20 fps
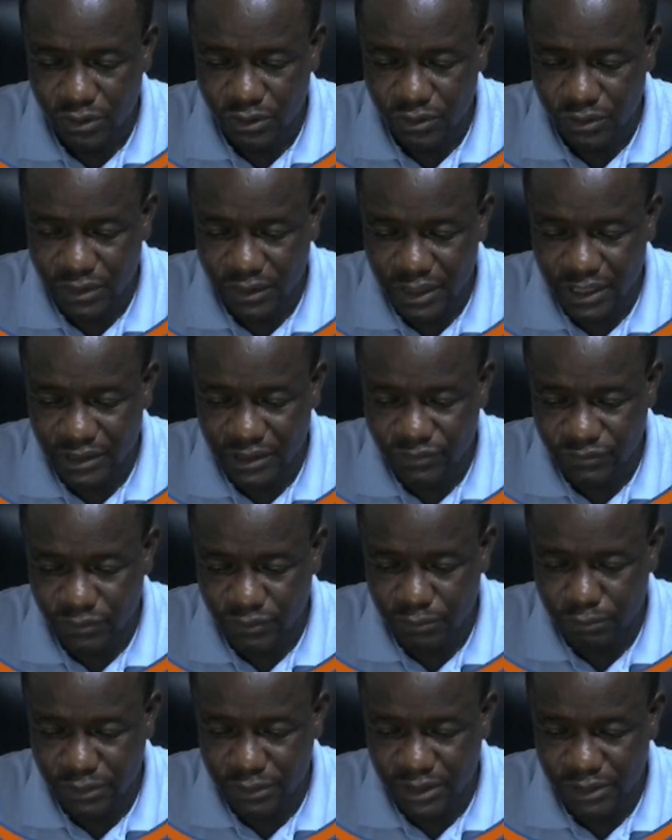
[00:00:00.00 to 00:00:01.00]
That's for
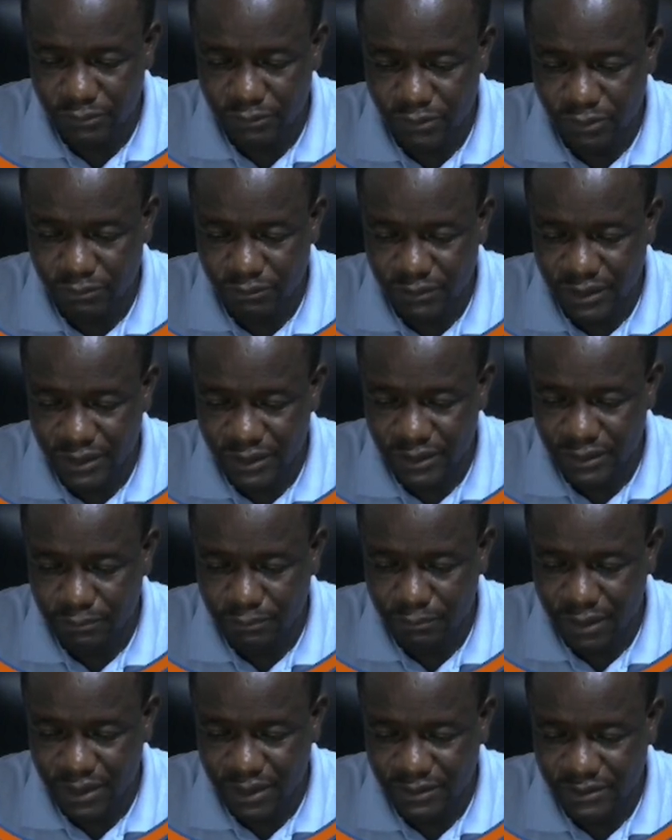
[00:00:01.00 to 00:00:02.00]
minimum. Then the
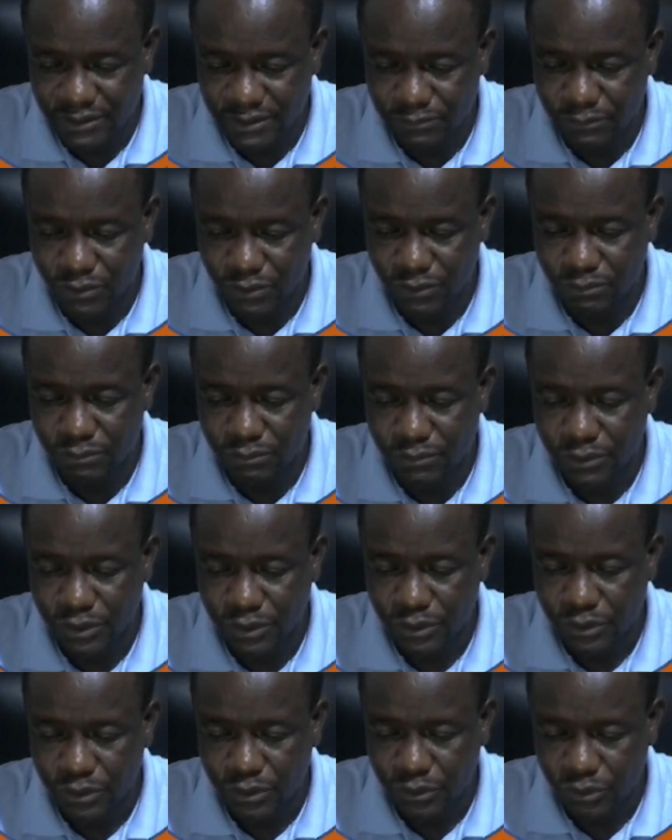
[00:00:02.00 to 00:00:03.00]
maximum,
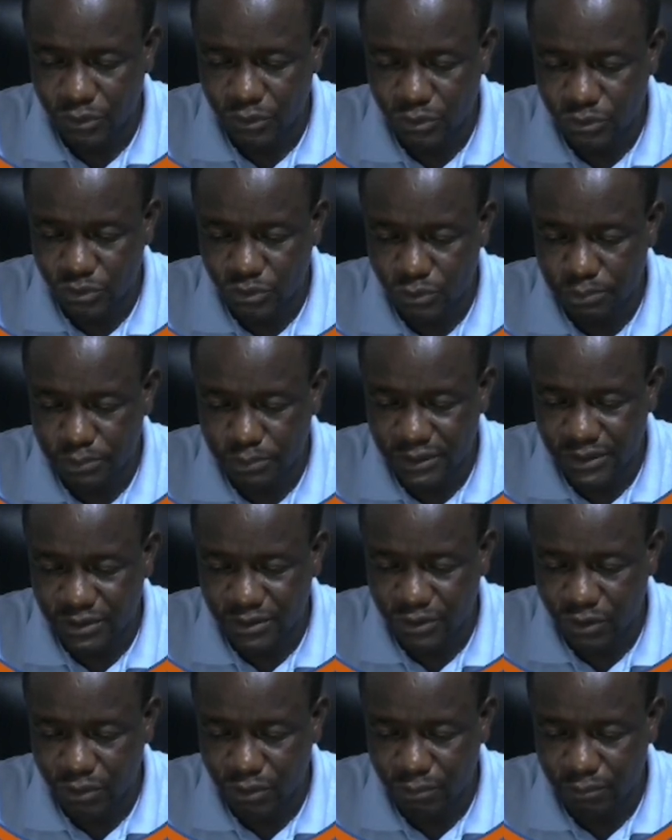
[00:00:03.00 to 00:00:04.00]
you also pick
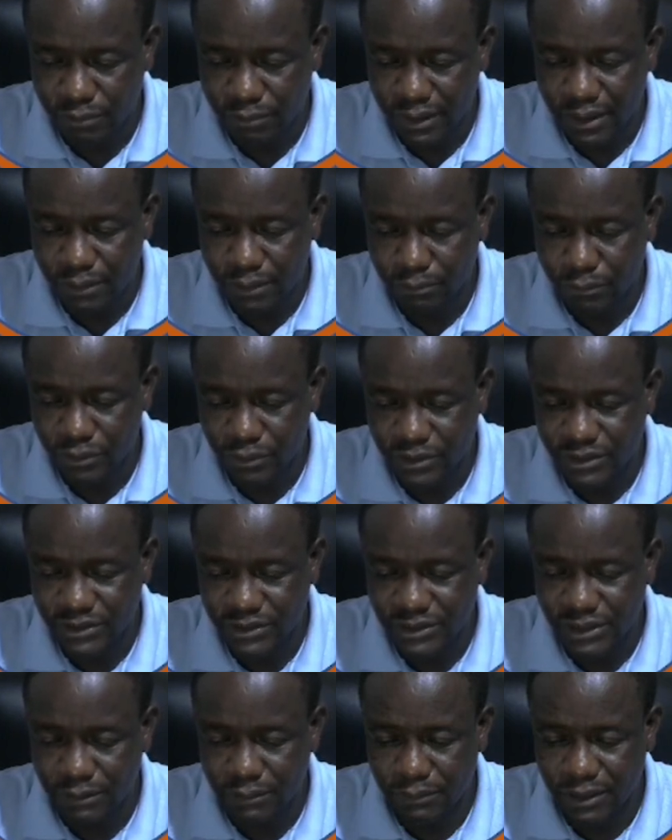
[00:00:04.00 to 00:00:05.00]
number, but this
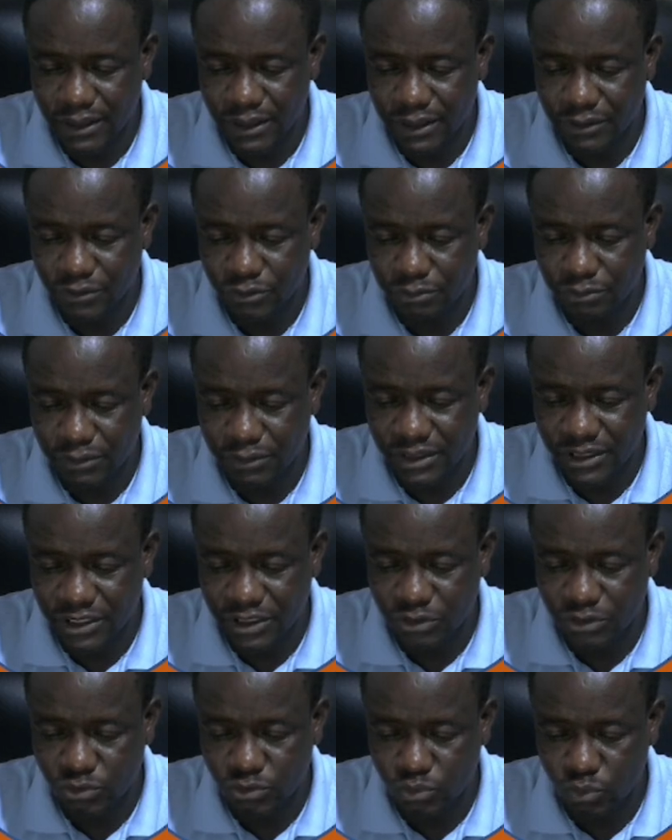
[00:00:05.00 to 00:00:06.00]
time around you make
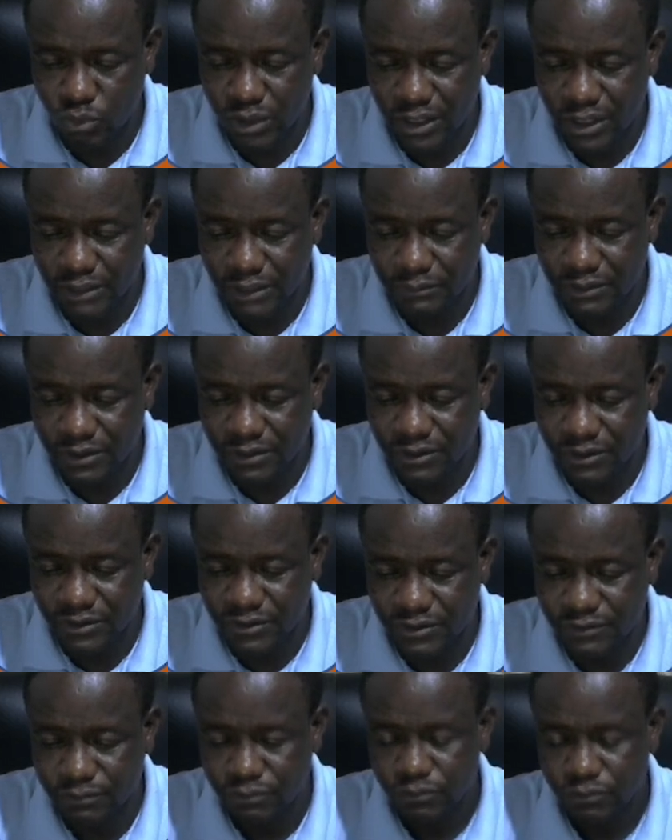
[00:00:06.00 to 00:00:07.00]
it 1
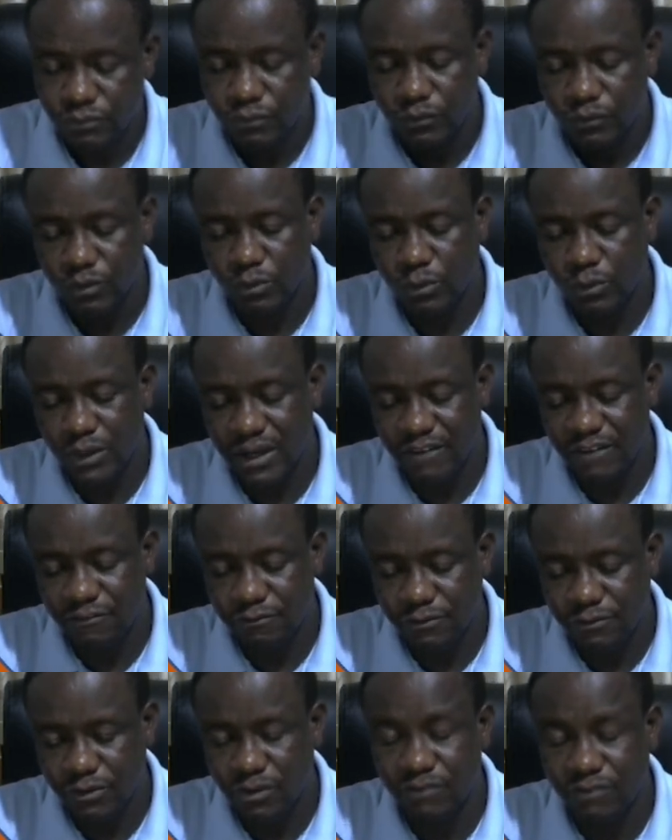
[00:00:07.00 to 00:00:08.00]
because we have
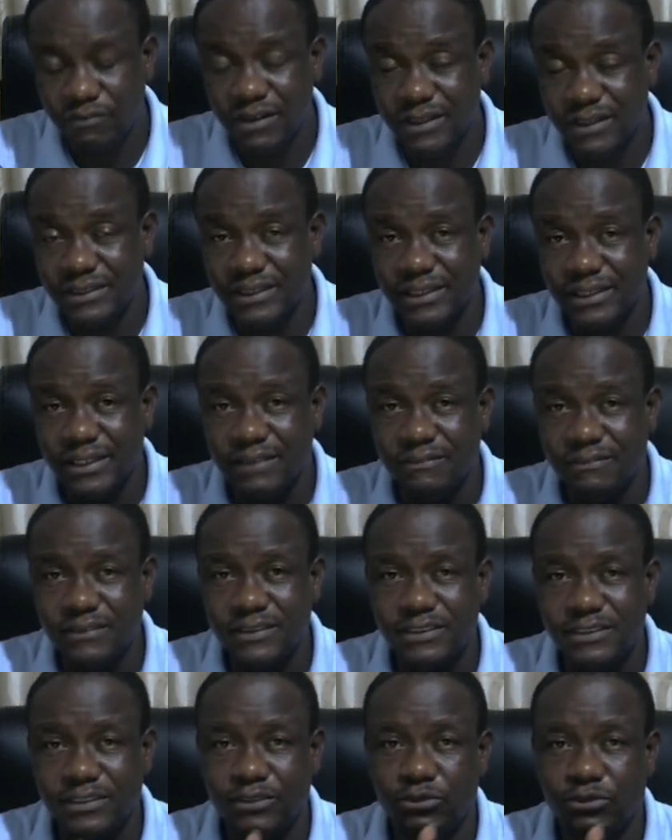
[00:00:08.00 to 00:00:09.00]
converted
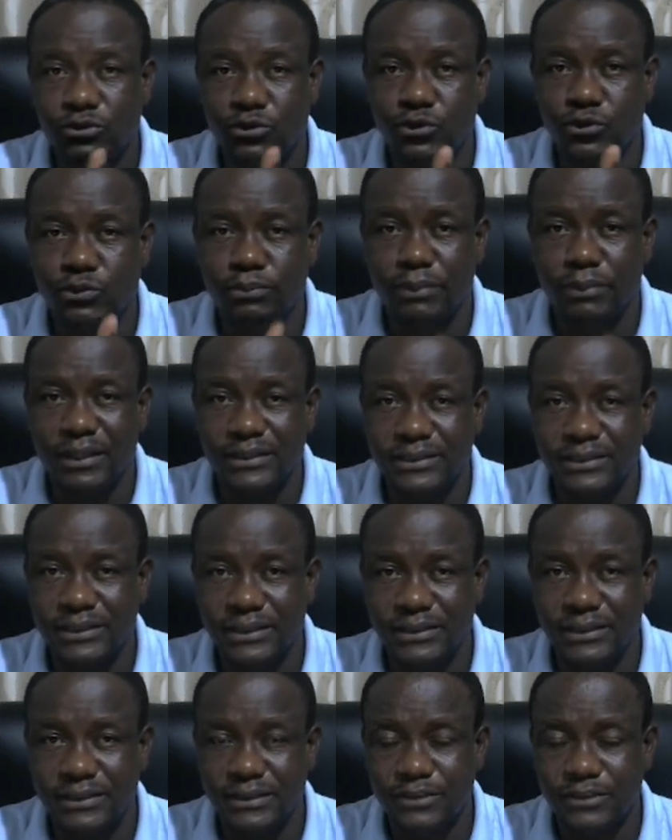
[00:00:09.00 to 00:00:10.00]
everything to
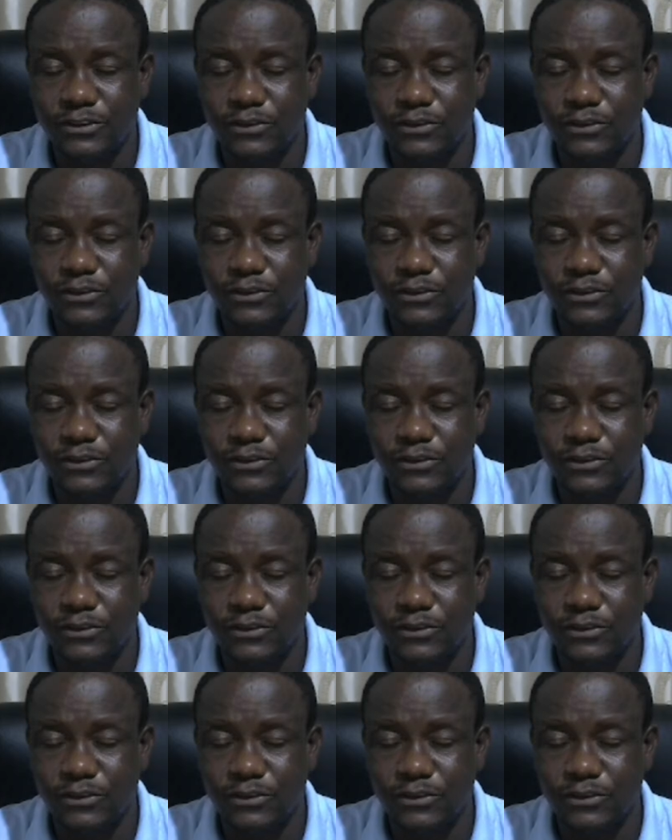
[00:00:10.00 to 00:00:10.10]
percentage.